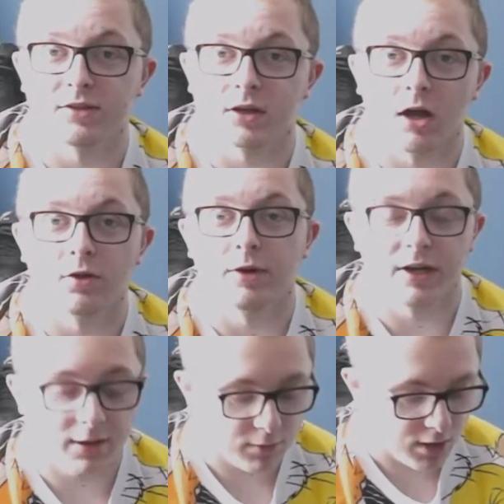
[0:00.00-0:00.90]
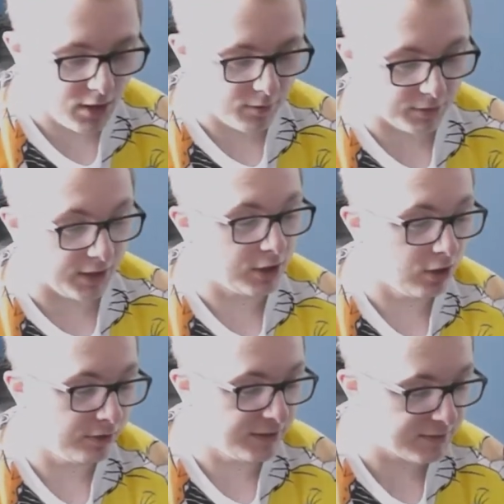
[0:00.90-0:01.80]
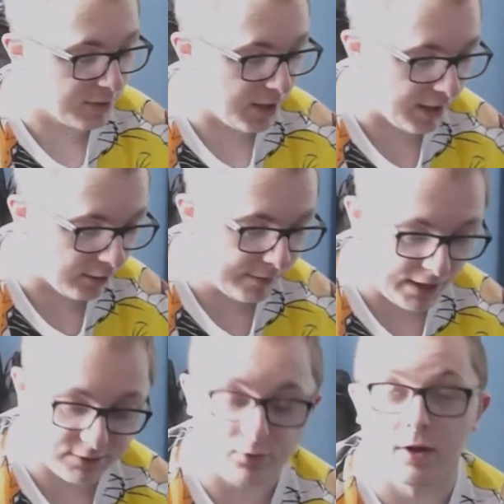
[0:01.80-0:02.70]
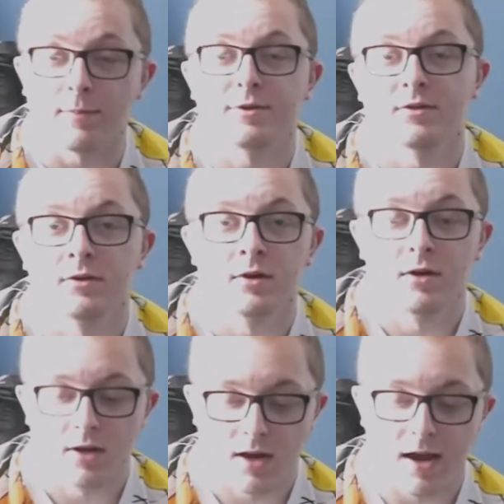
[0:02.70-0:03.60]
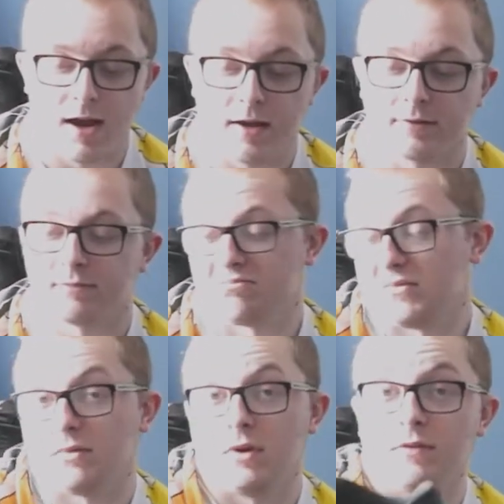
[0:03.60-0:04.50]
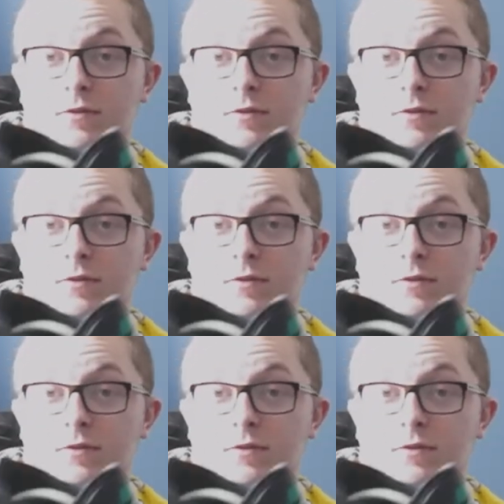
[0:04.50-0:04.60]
the colorway name, but I call these my Air Max Grapes. And if